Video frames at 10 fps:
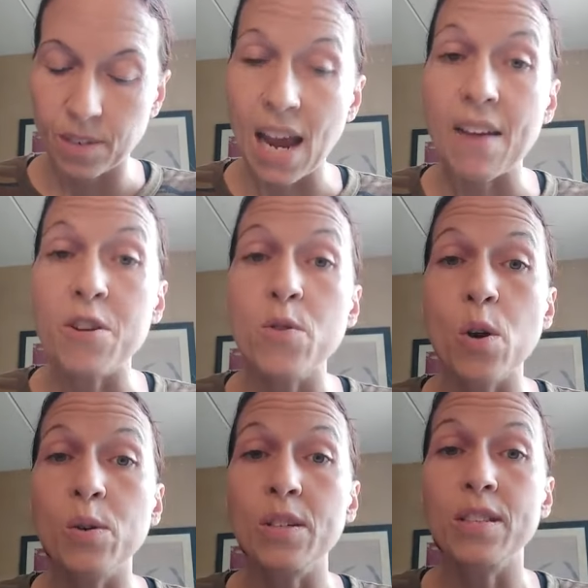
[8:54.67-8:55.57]
Have you
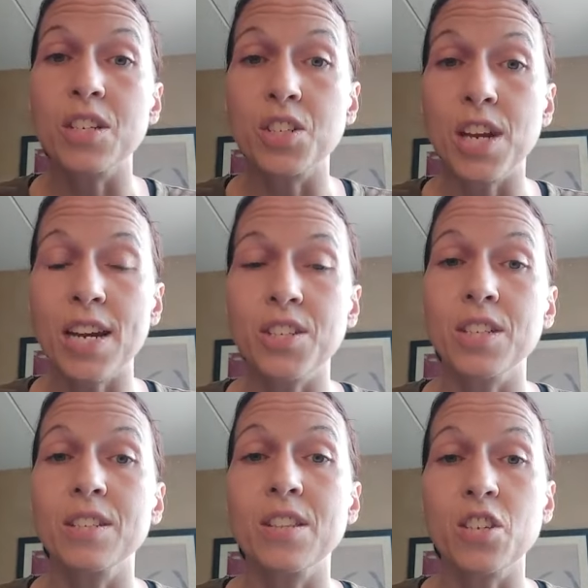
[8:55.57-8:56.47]
noticed the
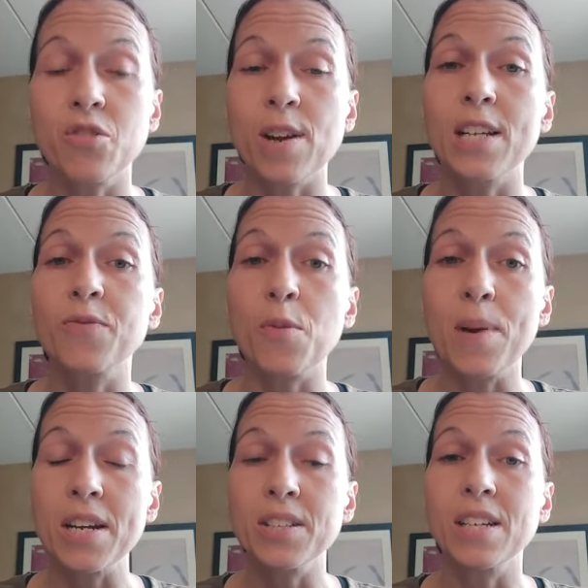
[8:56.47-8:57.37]
changes and the
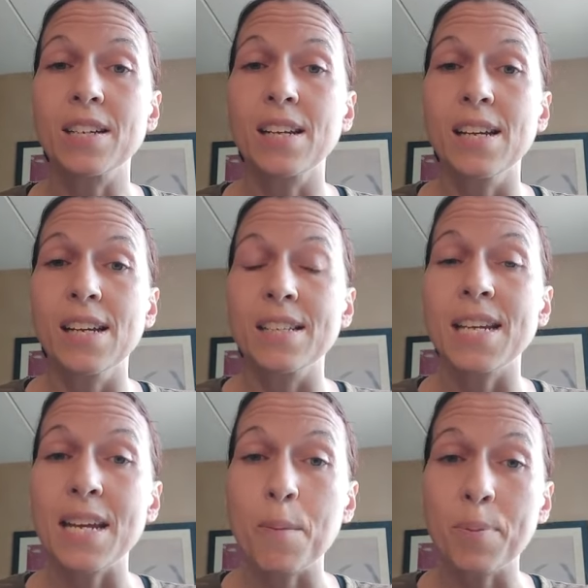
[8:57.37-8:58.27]
transformation
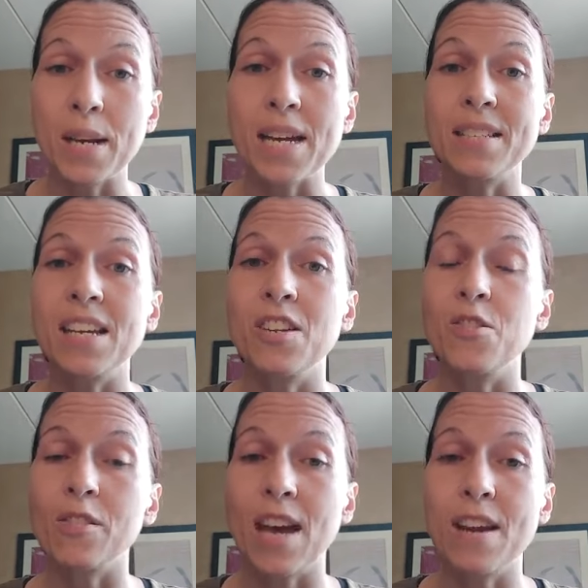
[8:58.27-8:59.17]
taking place in
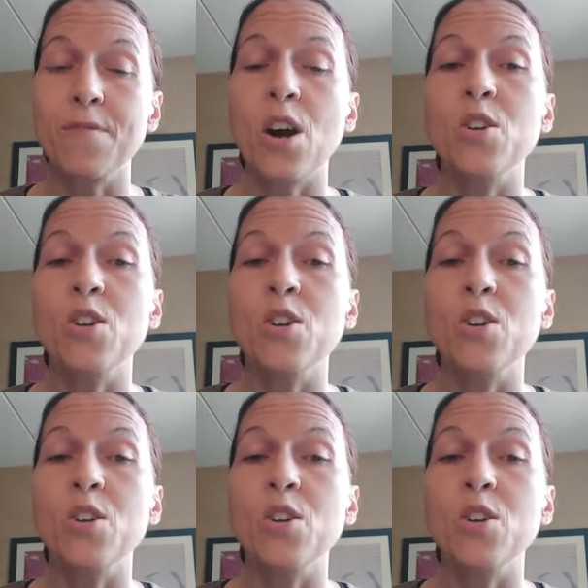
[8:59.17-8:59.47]
your life?